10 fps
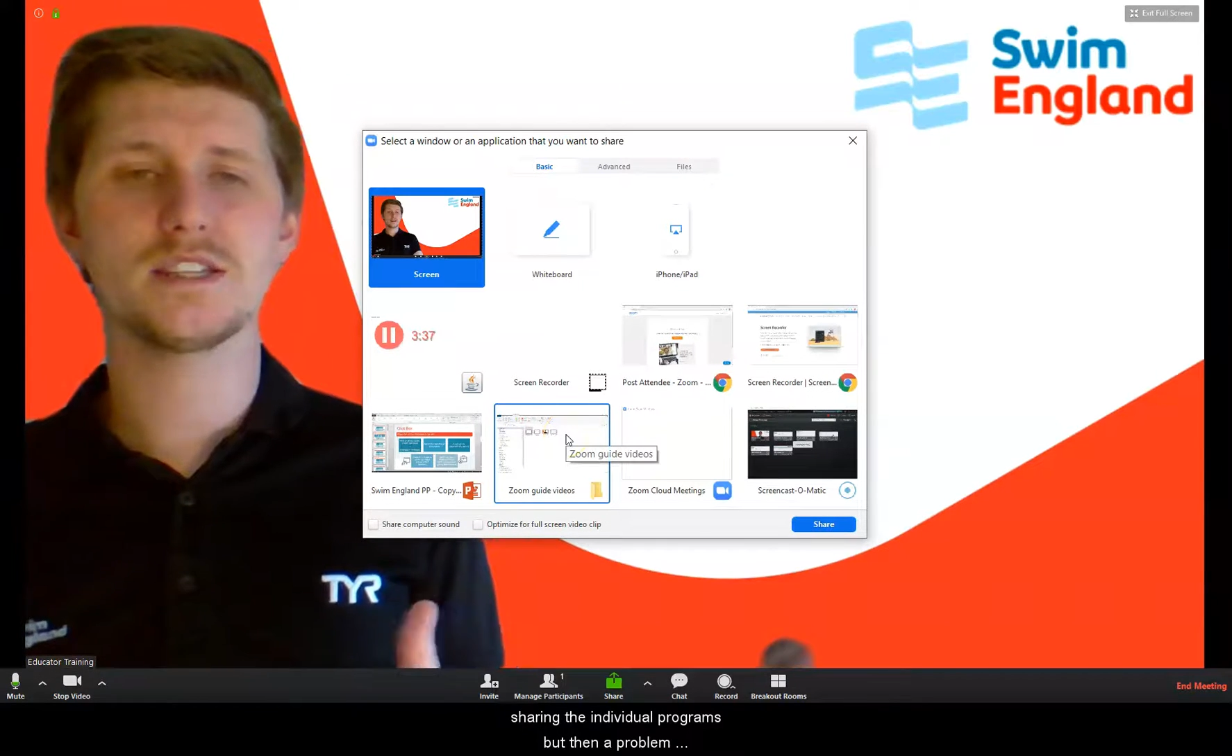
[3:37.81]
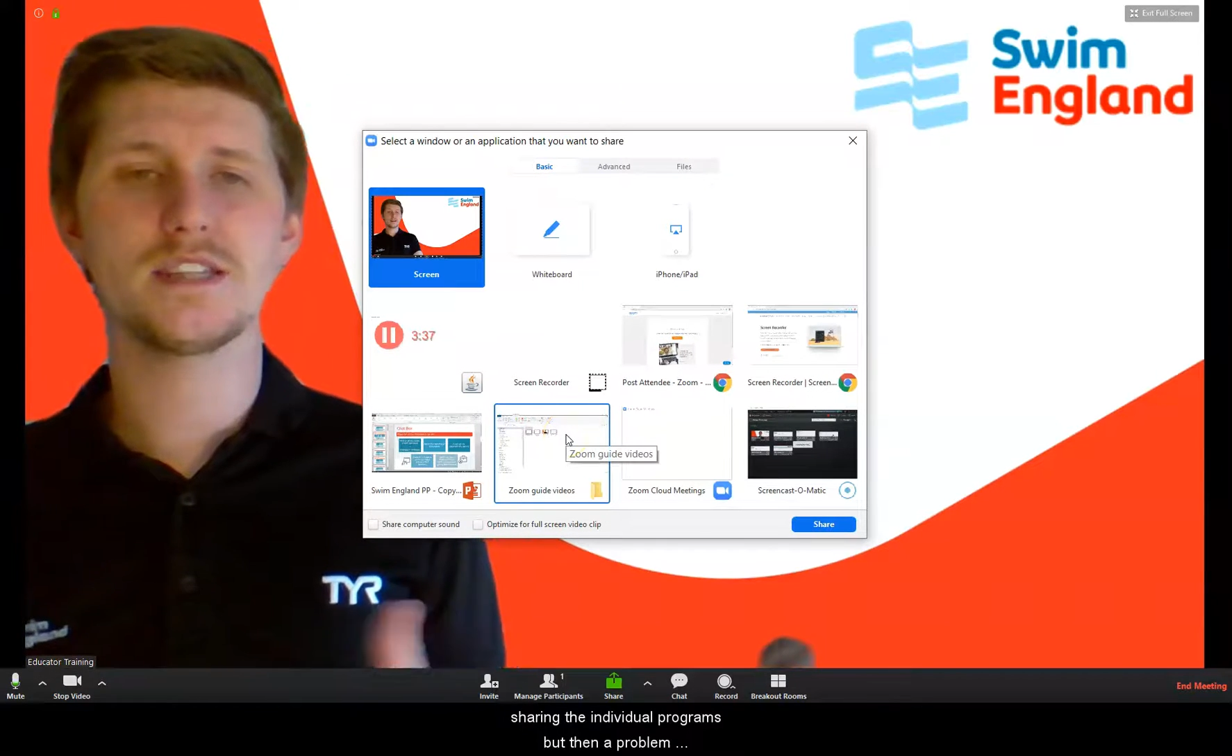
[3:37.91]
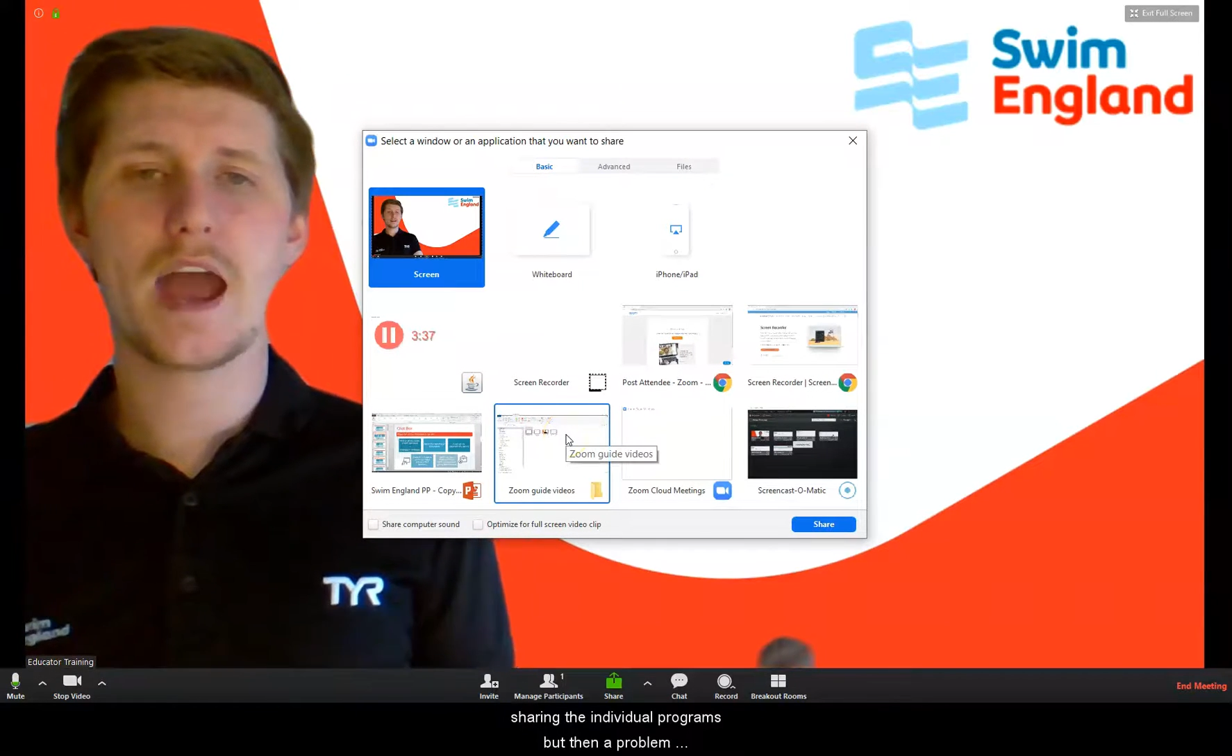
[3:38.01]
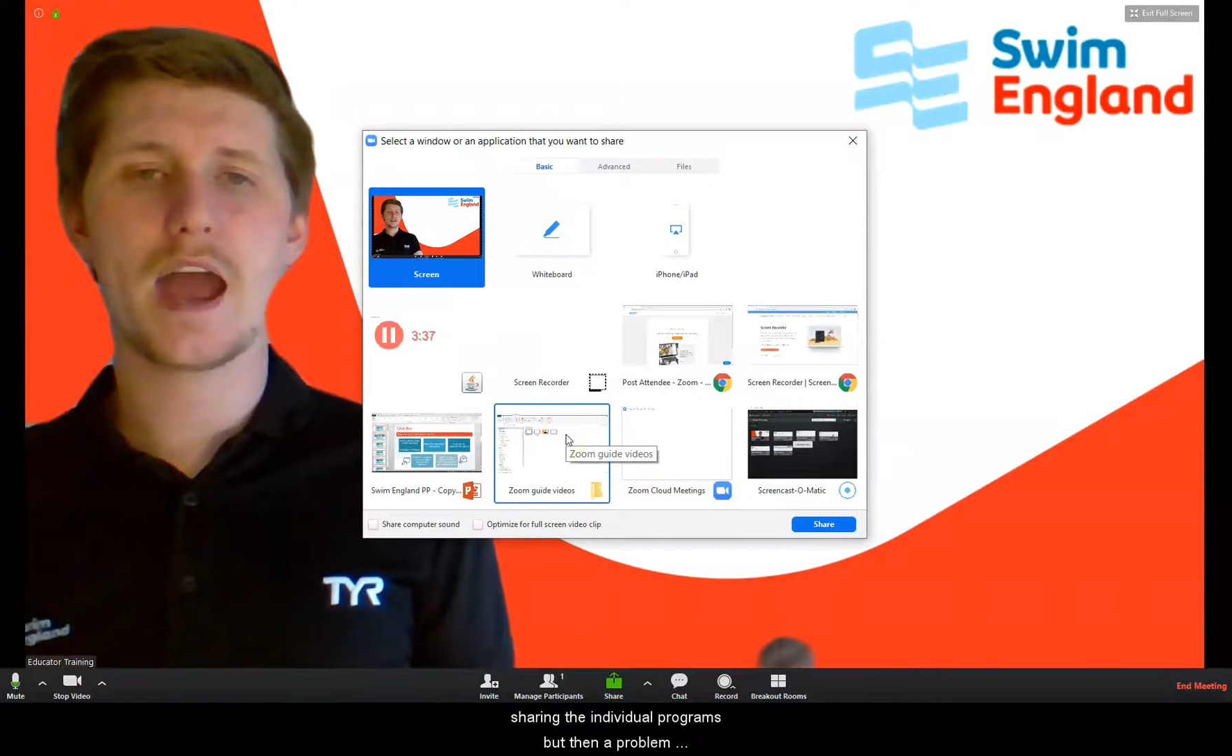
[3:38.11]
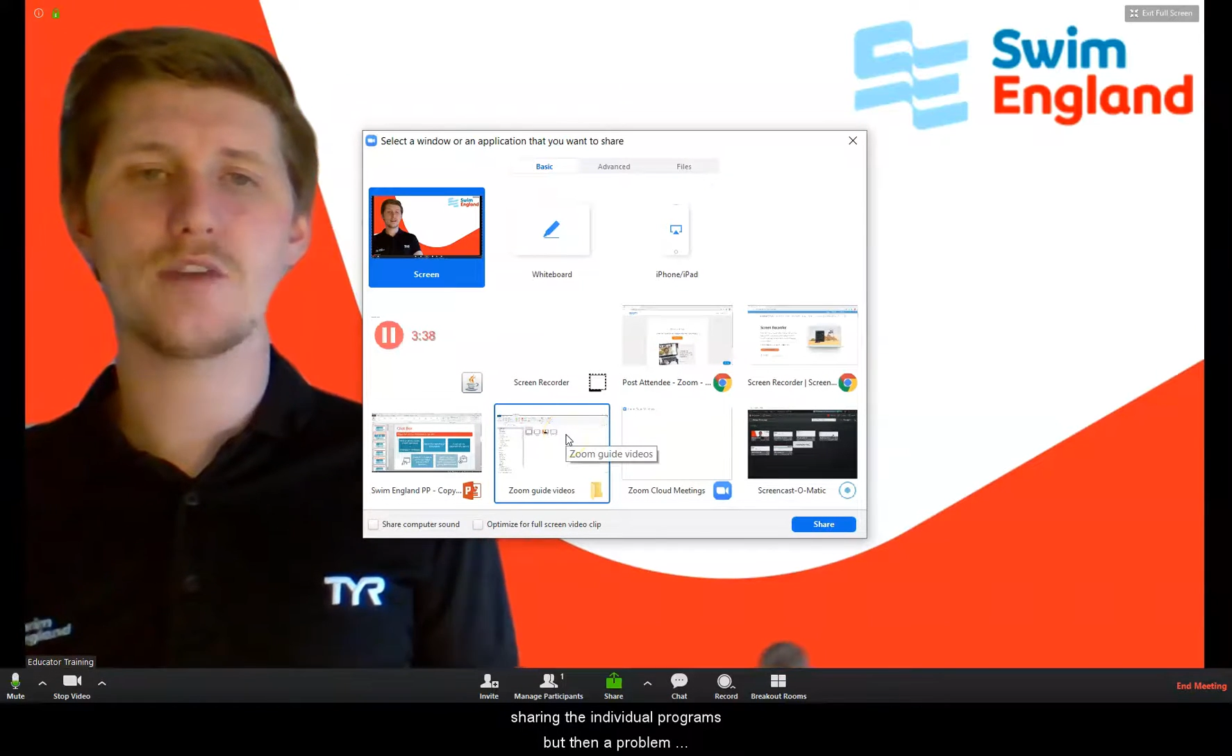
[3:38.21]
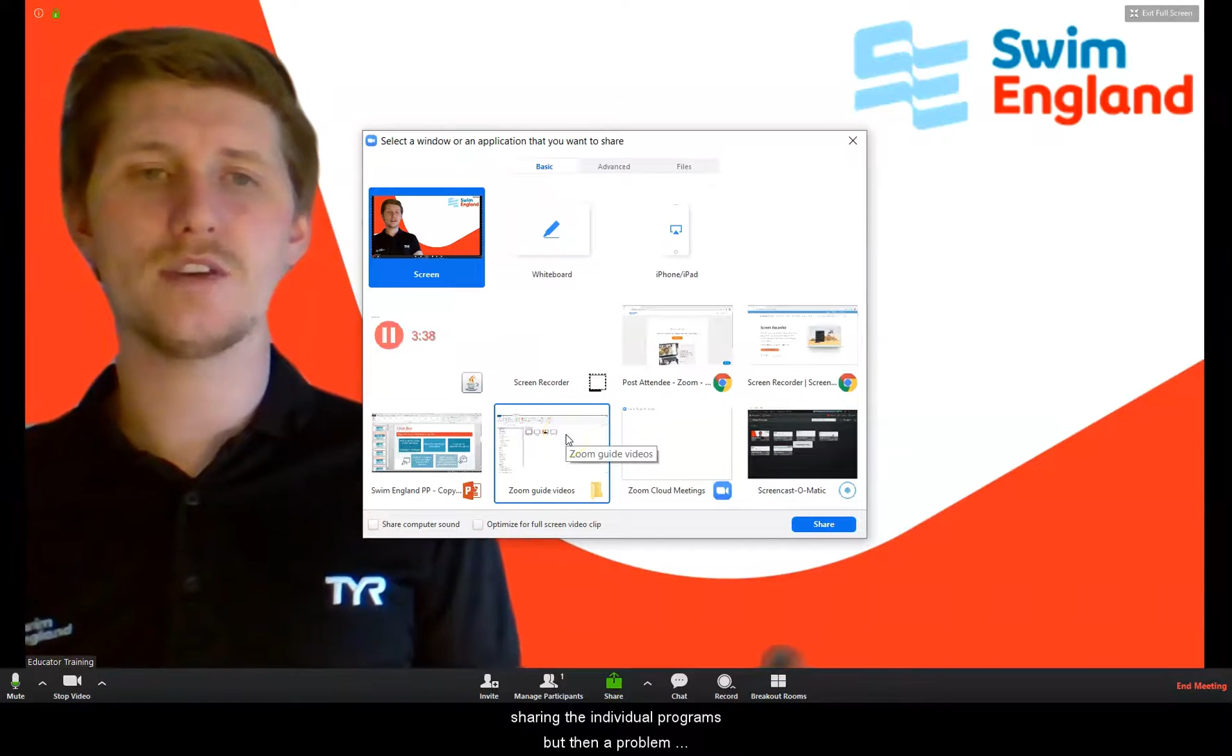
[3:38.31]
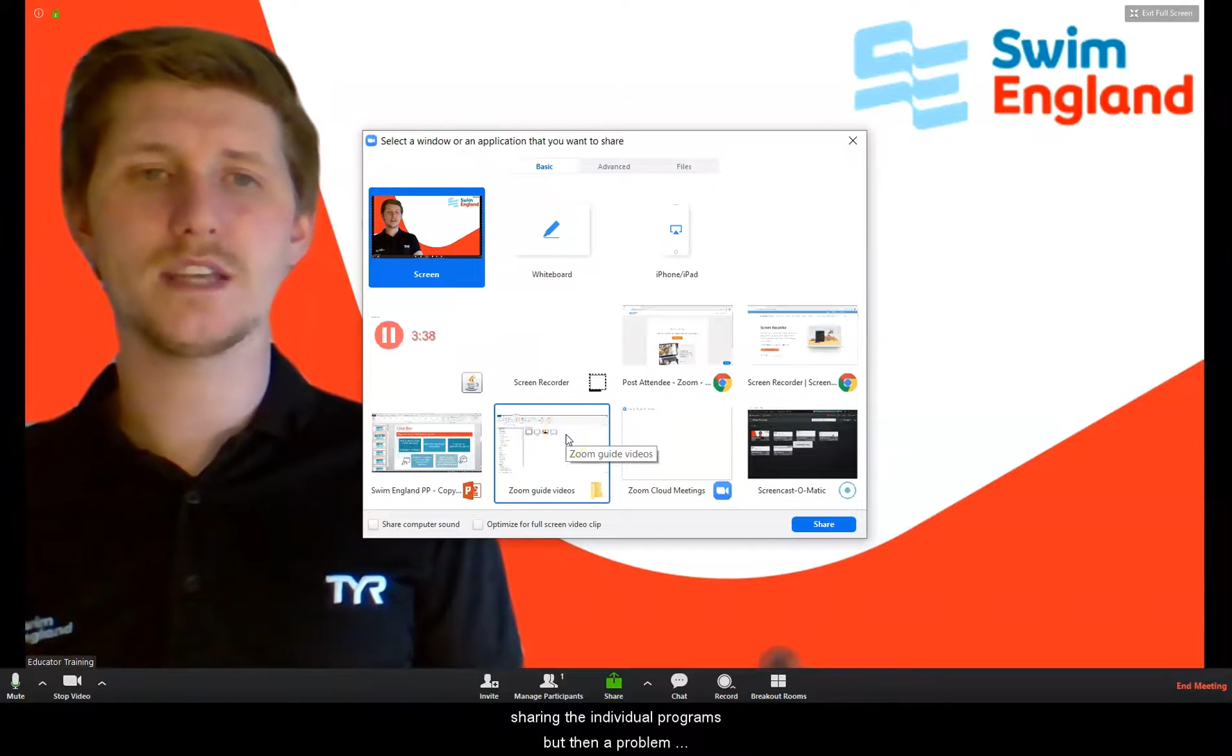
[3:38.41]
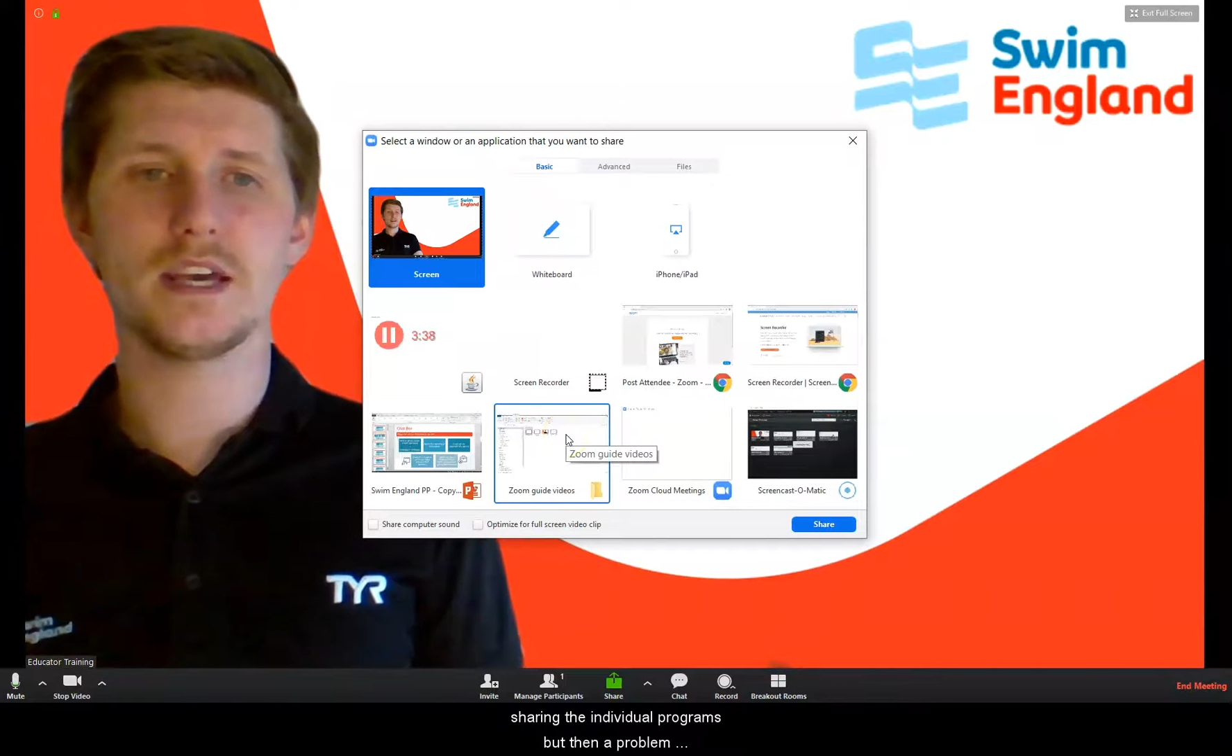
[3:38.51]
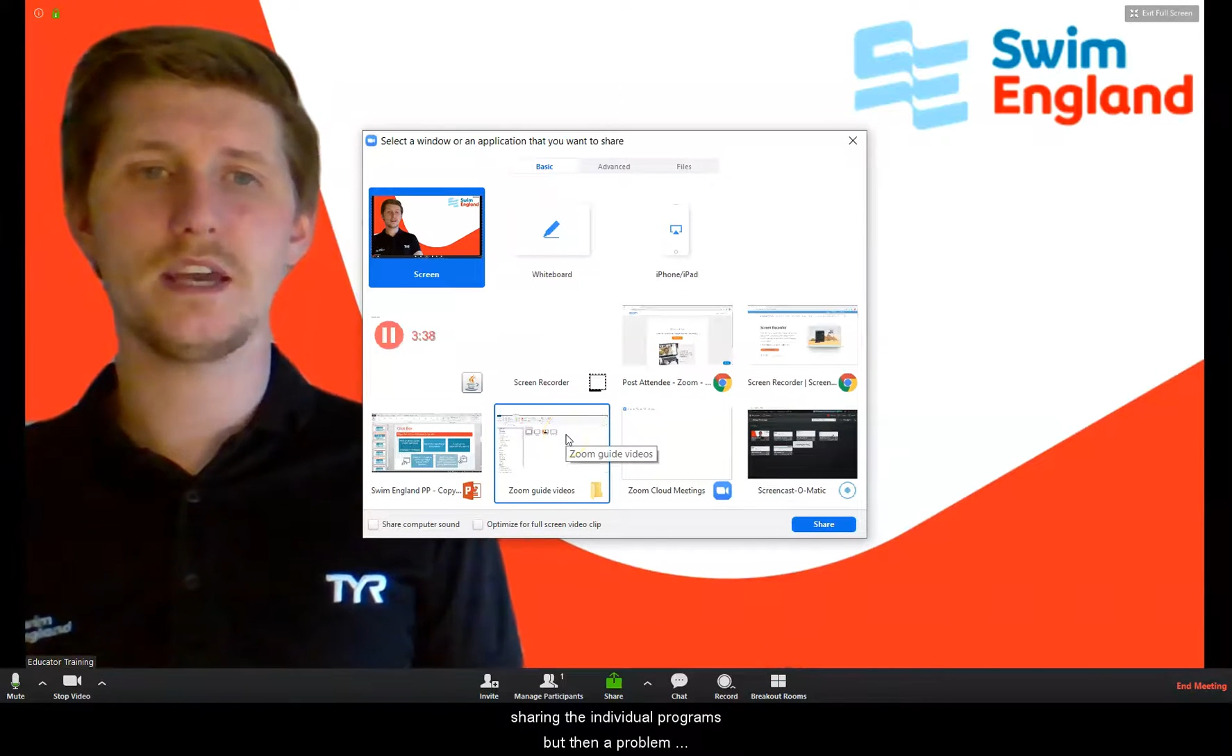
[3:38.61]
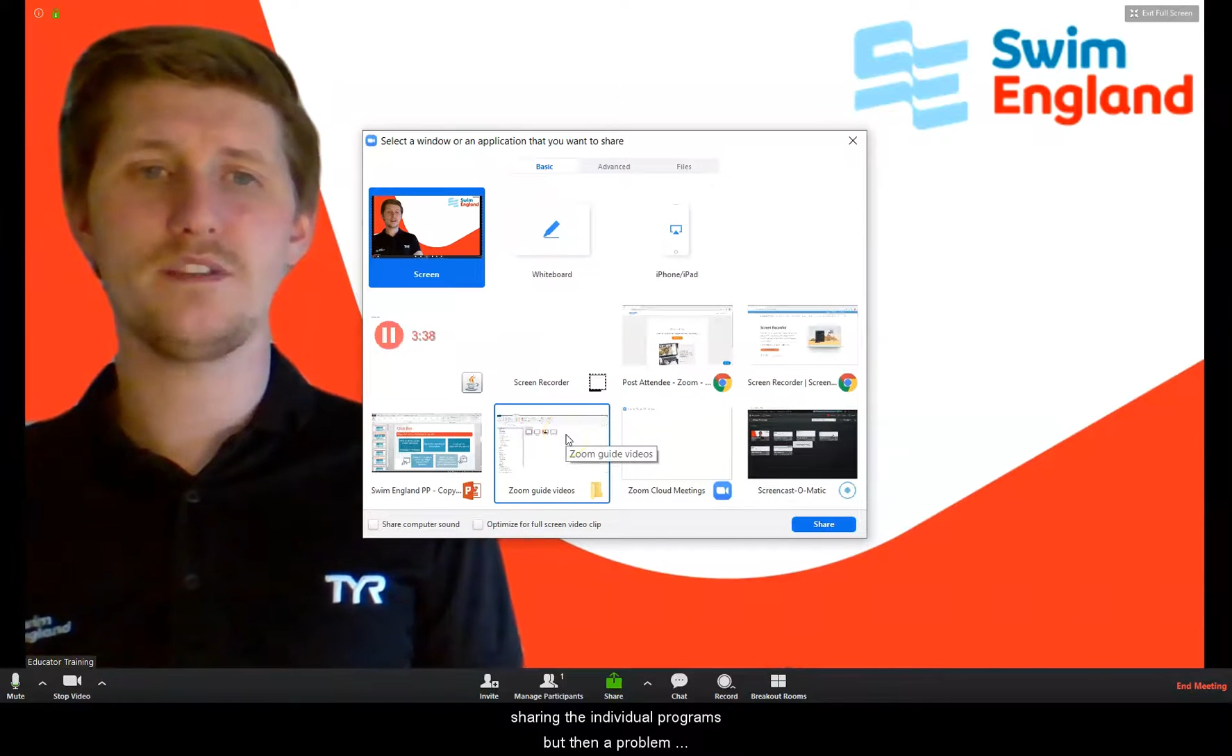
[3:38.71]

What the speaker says: there is that